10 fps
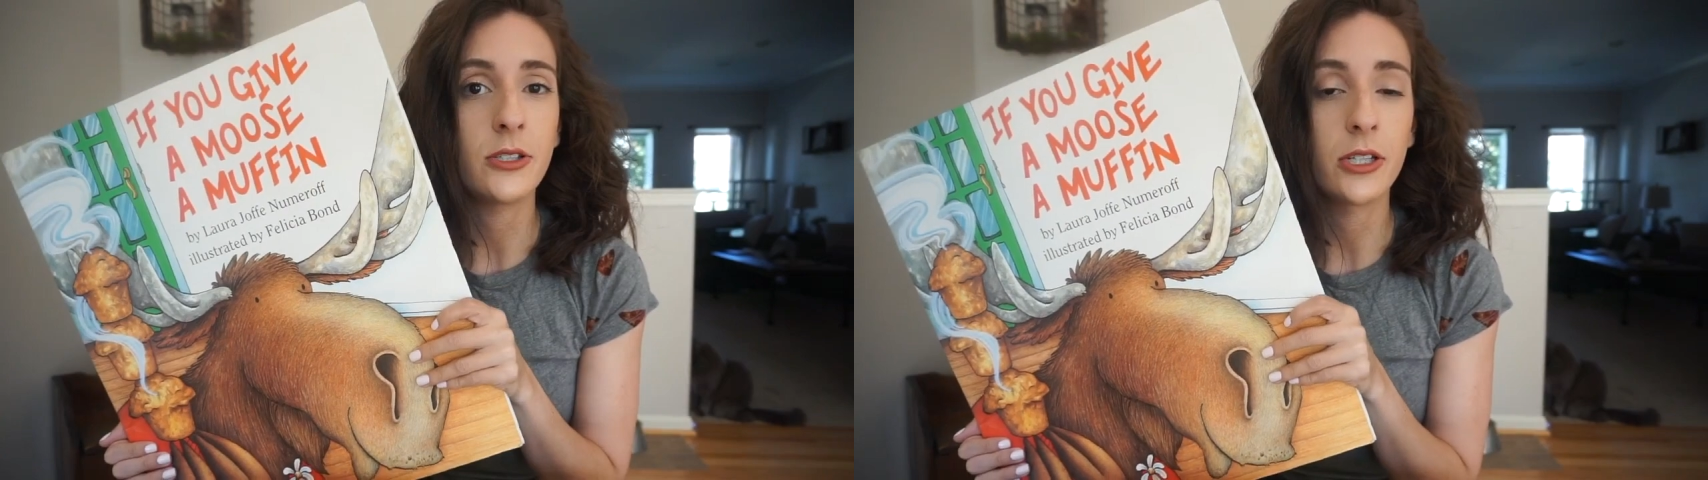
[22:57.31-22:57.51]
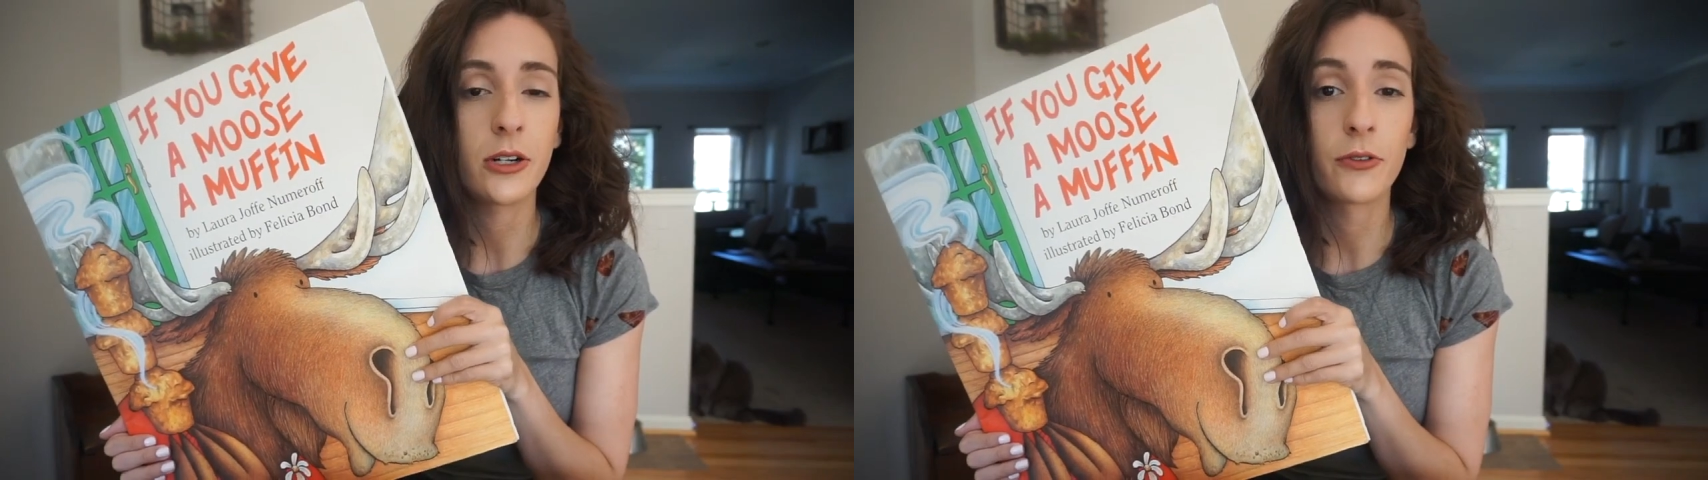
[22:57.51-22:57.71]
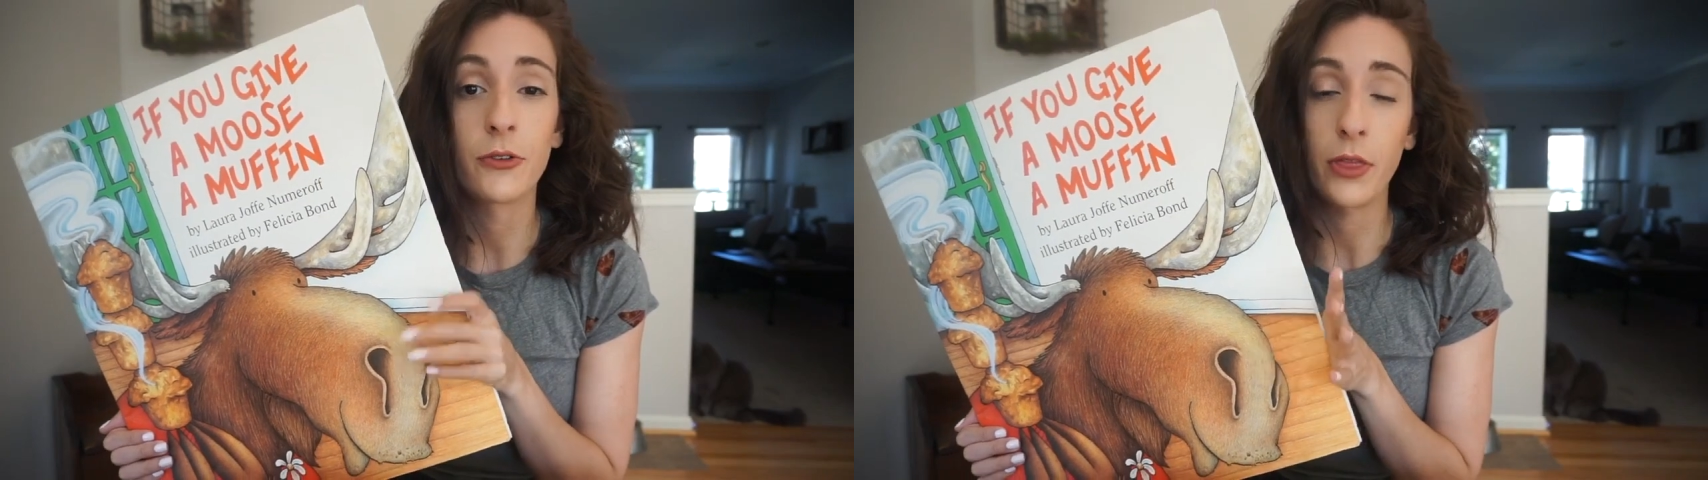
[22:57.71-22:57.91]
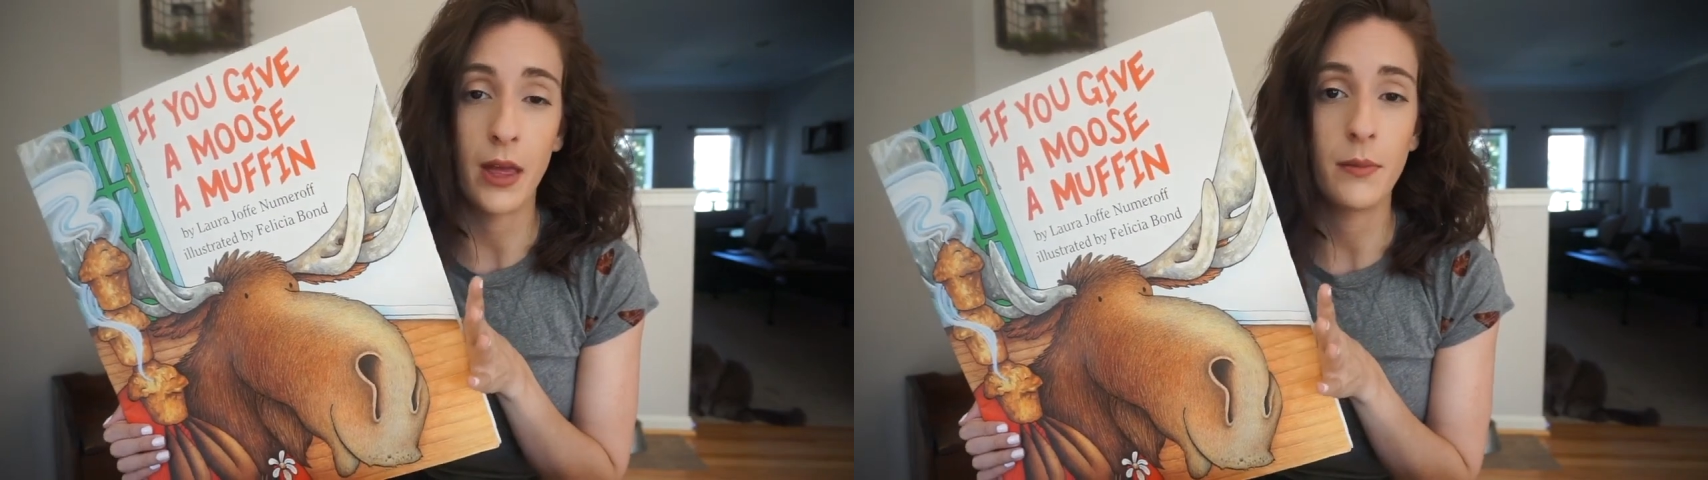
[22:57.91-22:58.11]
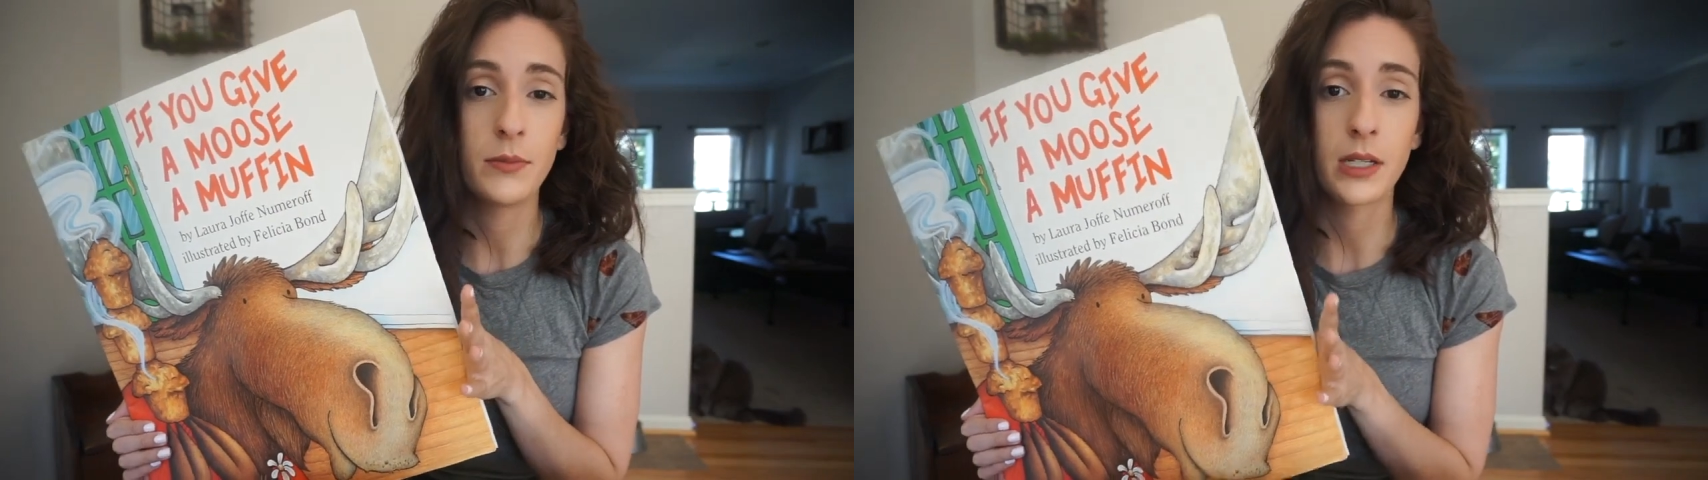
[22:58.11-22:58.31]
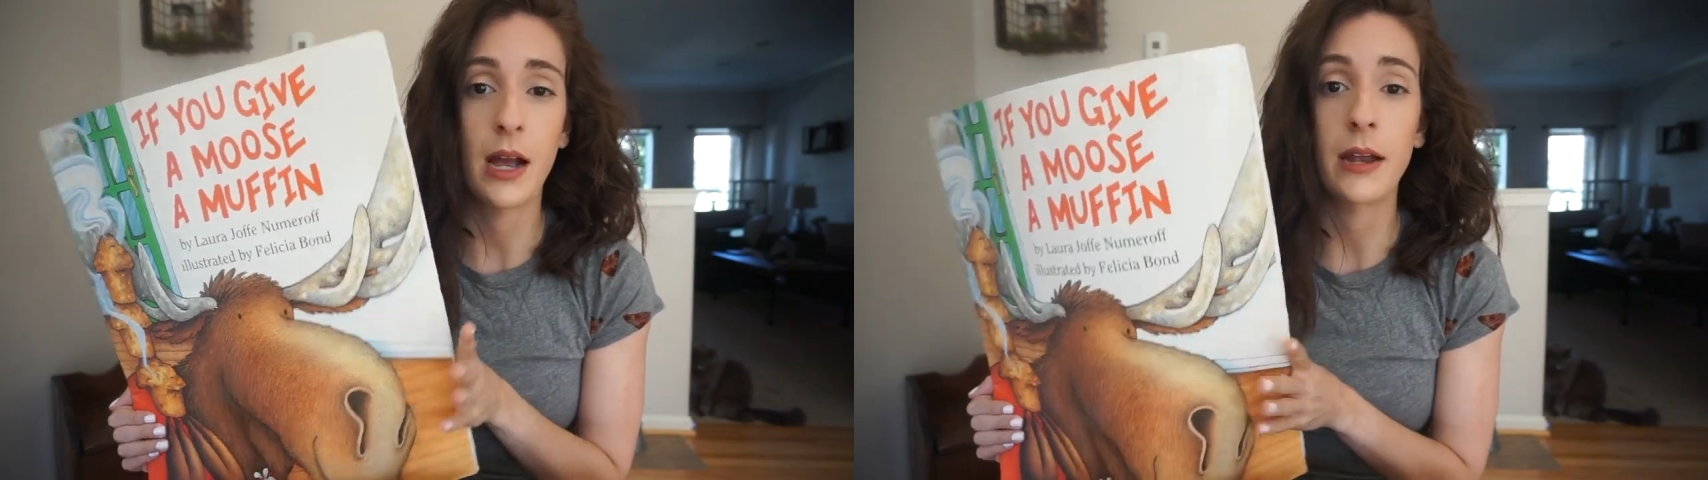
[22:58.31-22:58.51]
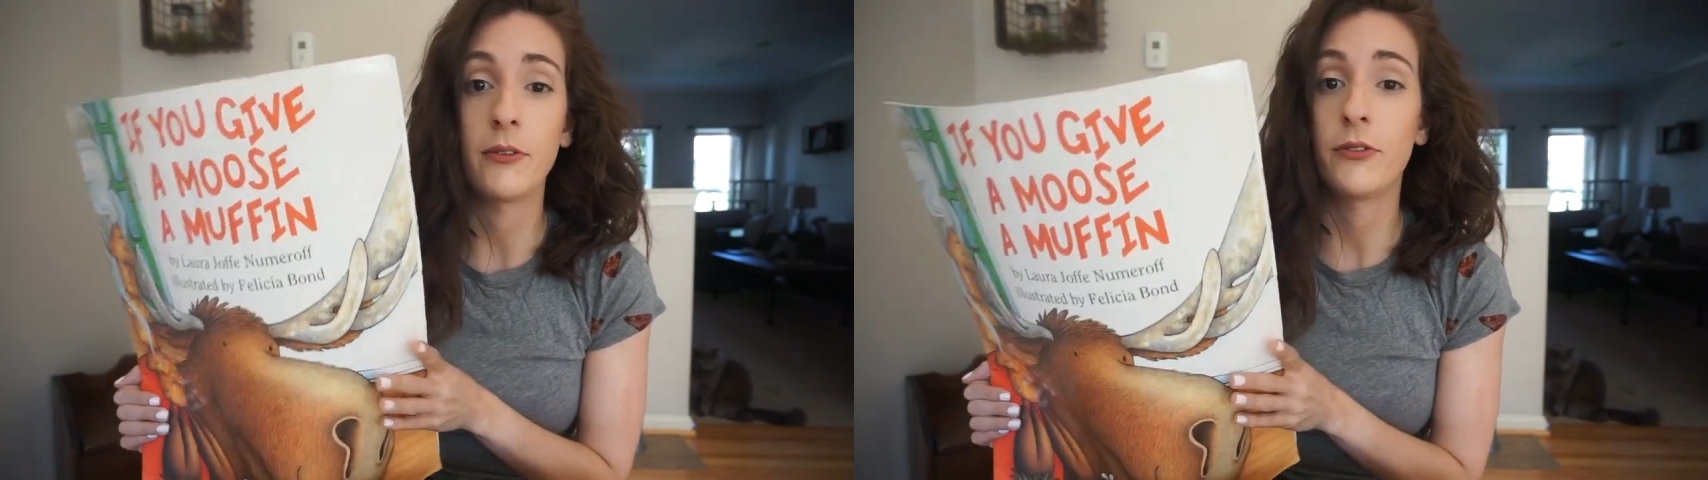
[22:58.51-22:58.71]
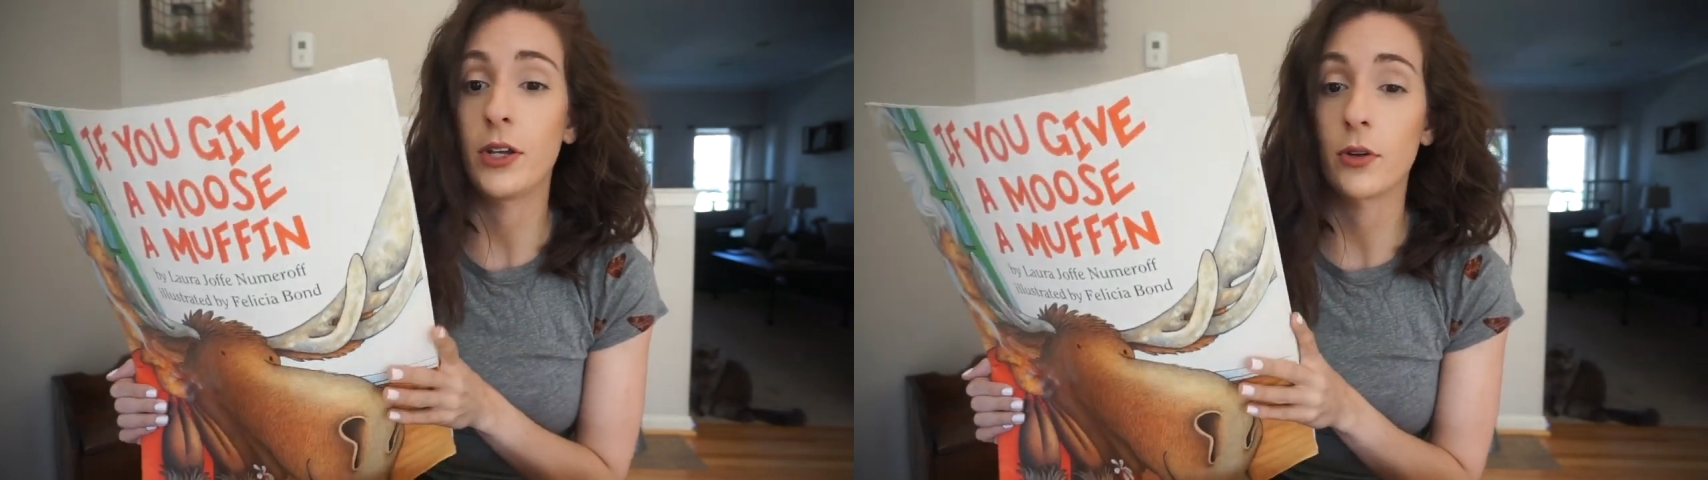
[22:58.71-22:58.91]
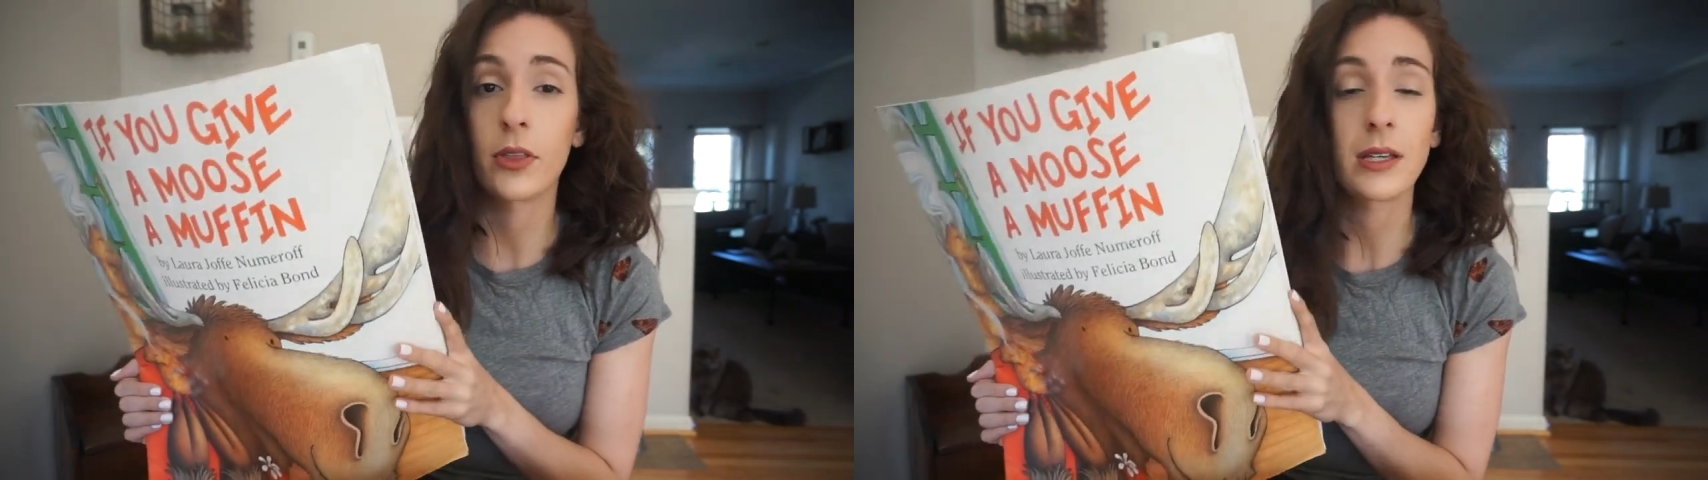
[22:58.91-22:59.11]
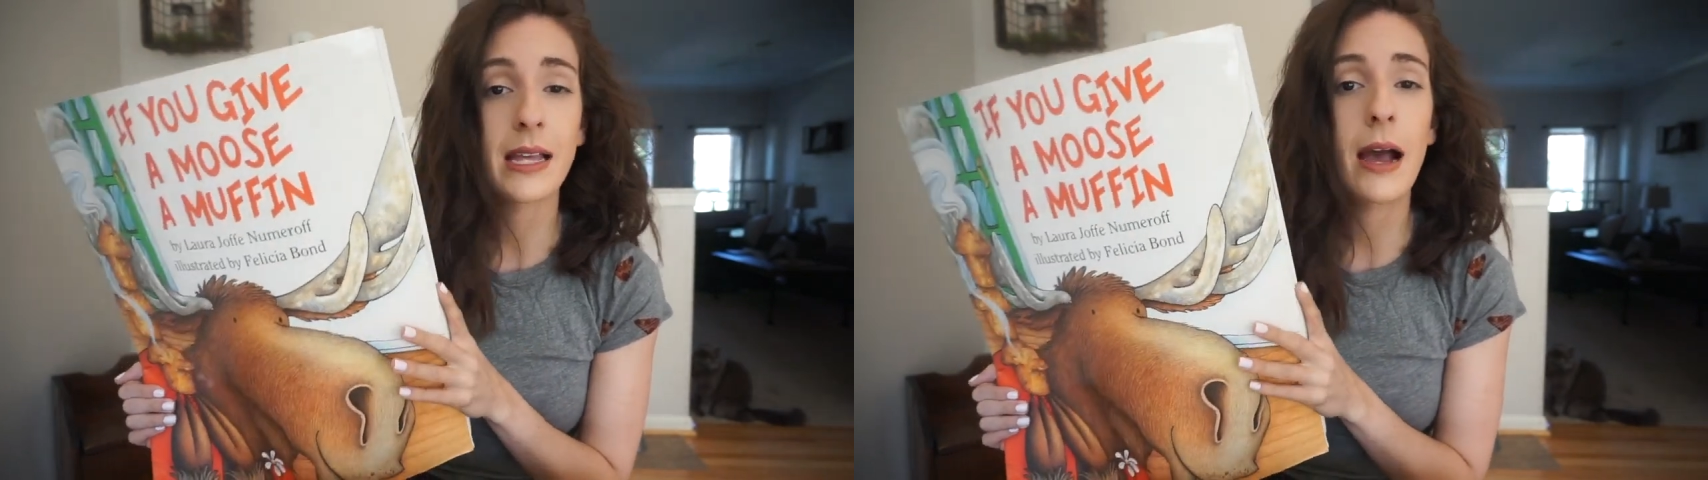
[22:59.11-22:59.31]
easier for them to kind of figure
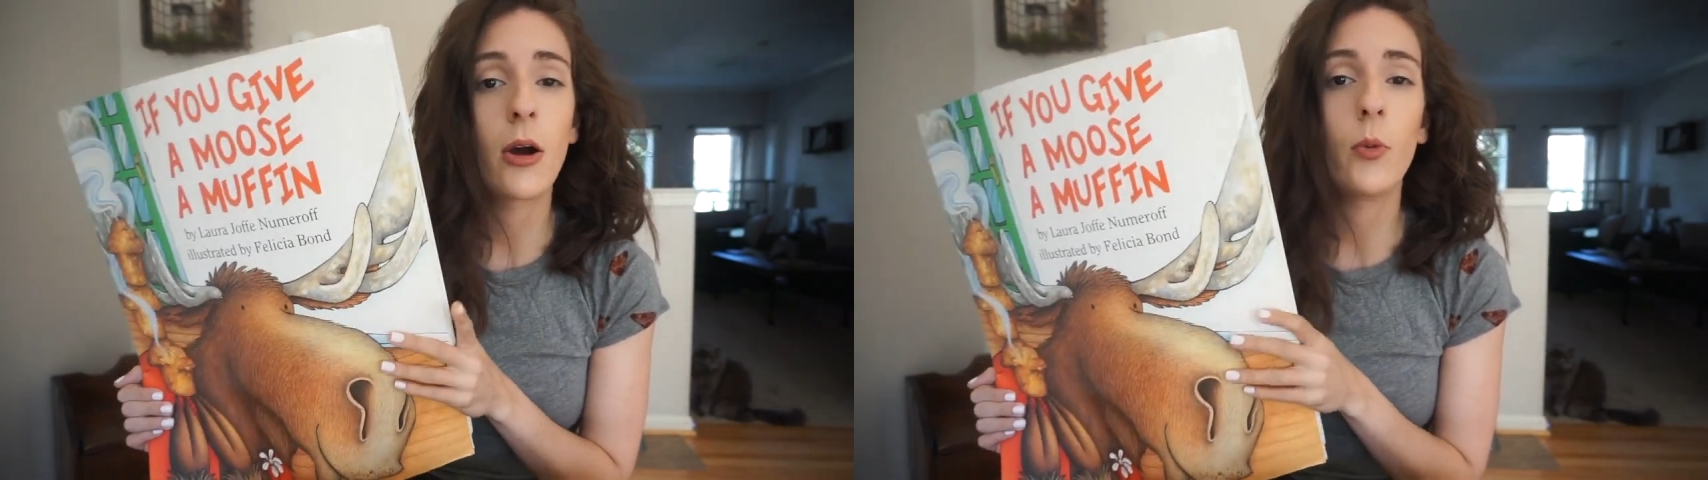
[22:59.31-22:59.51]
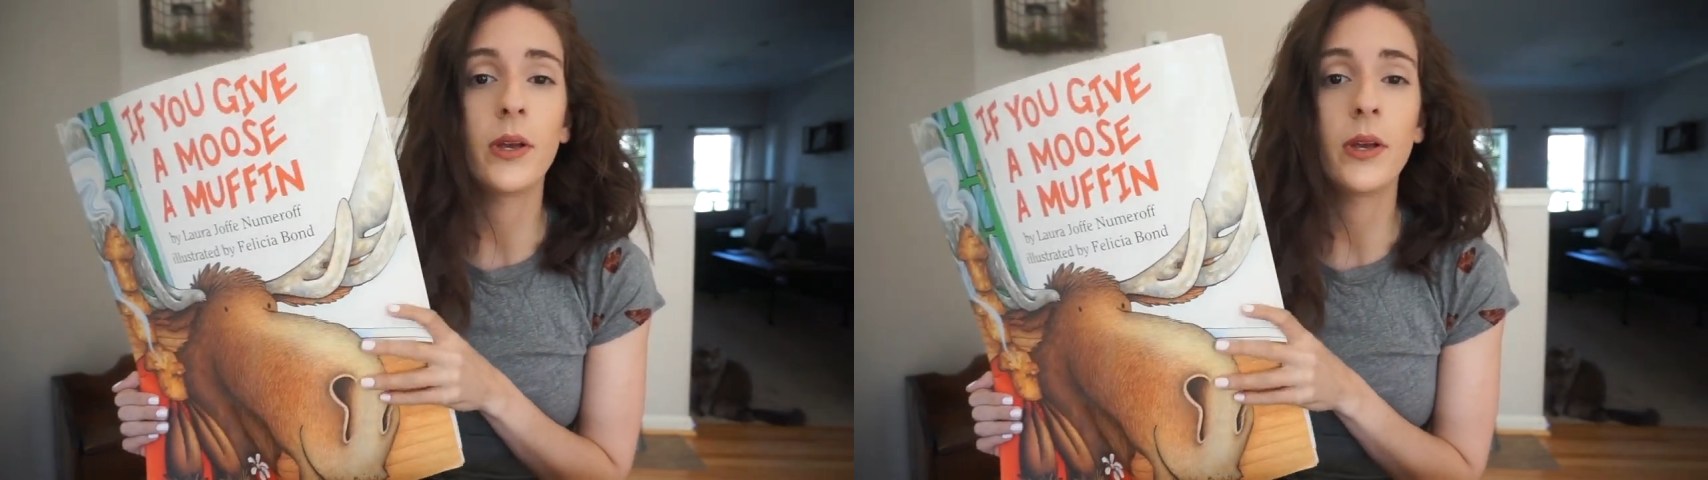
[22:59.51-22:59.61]
things out.